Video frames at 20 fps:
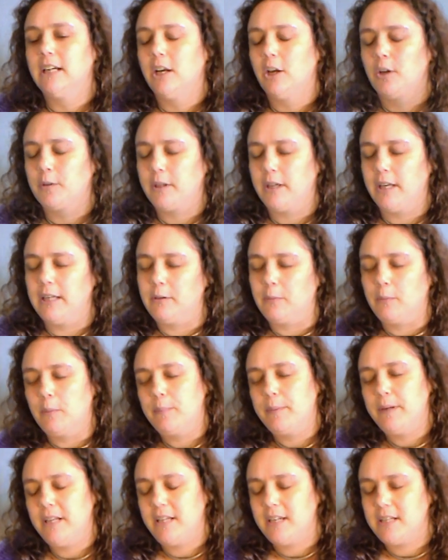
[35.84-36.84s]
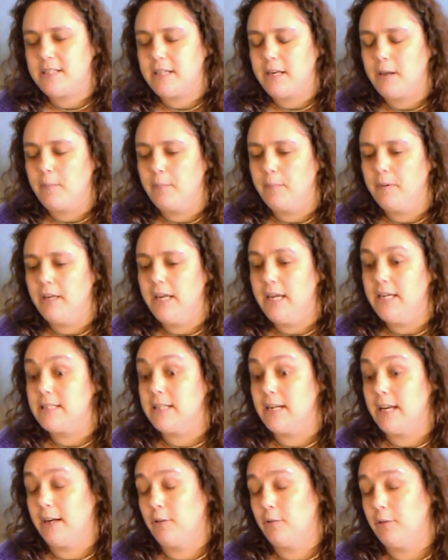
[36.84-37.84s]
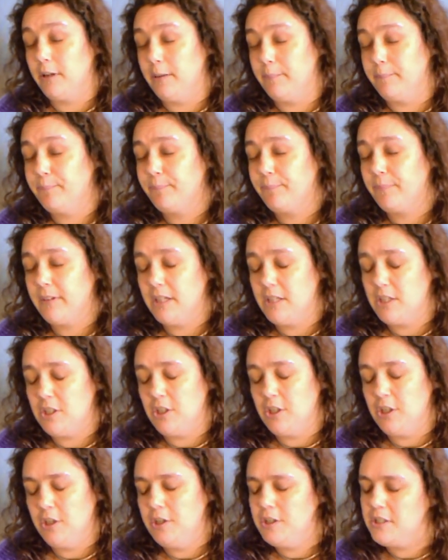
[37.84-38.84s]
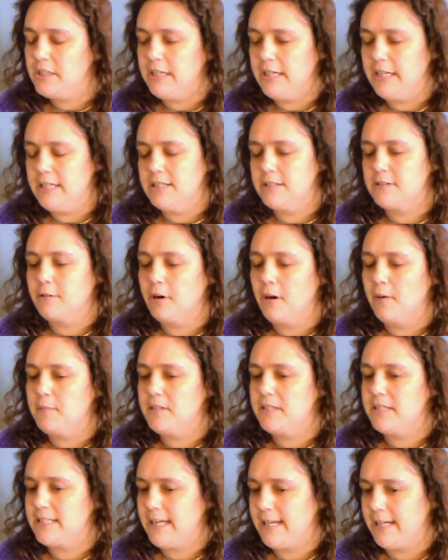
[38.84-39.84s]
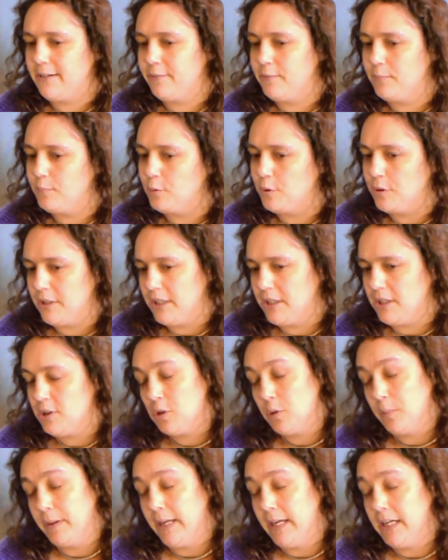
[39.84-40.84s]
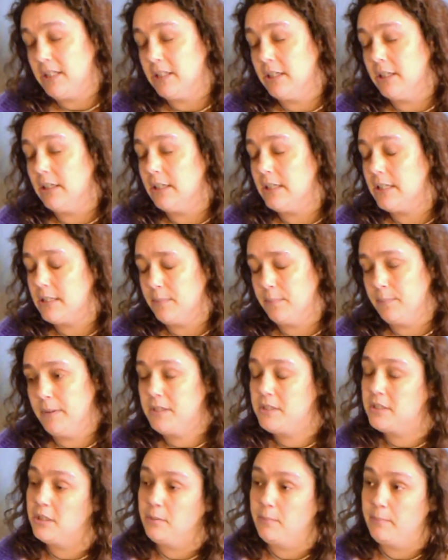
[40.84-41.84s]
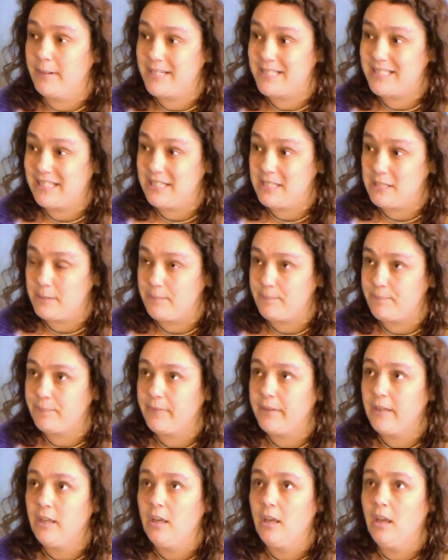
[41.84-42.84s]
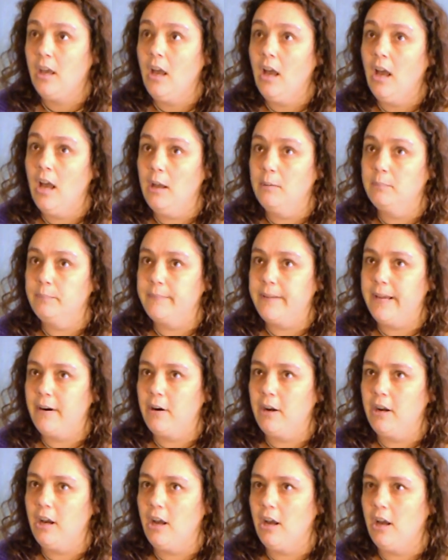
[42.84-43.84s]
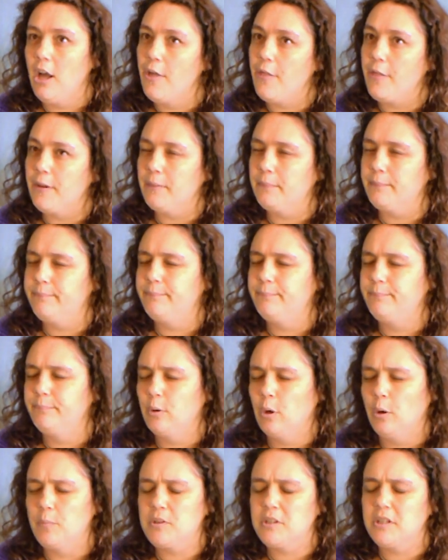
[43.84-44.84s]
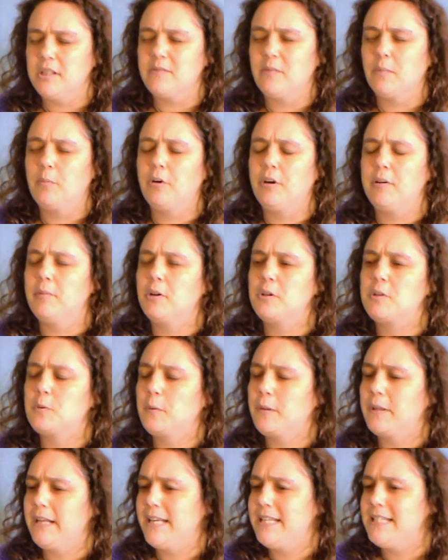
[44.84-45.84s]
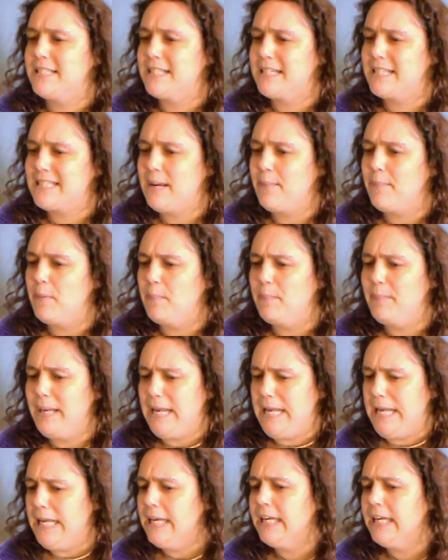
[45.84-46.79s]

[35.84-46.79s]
Okay, well, BDSM is an acronym that's usually described as standing for bondage, domination, submission and masochism. There are other options for pretty much all the letters except the B.